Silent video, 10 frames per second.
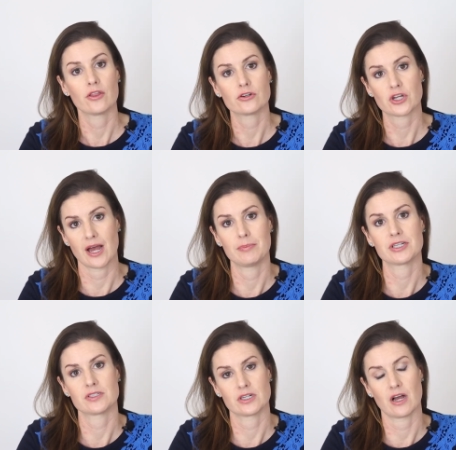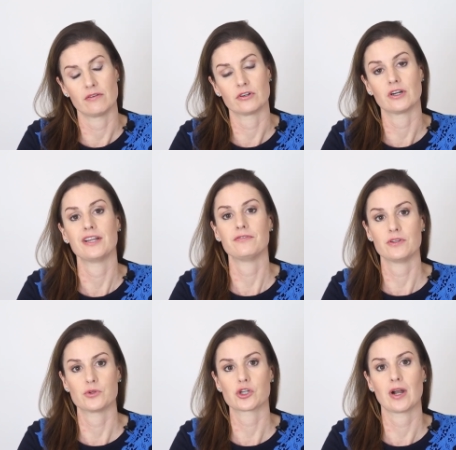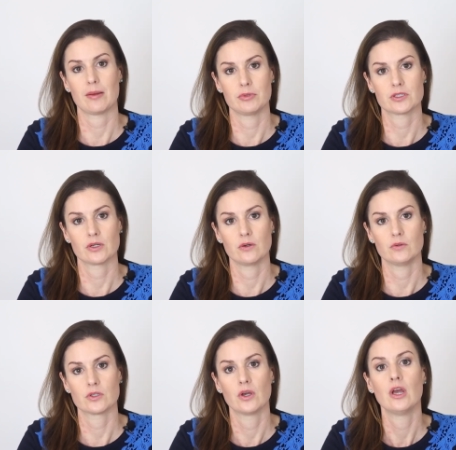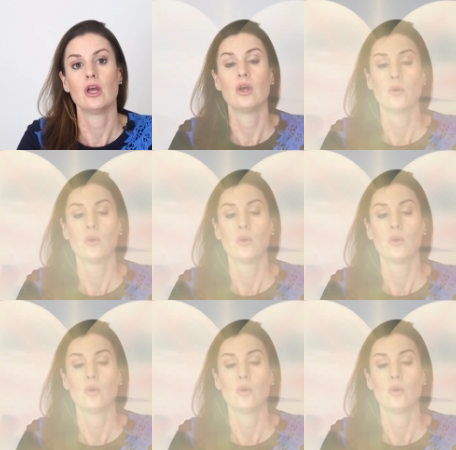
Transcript: other topics to cover in future episodes.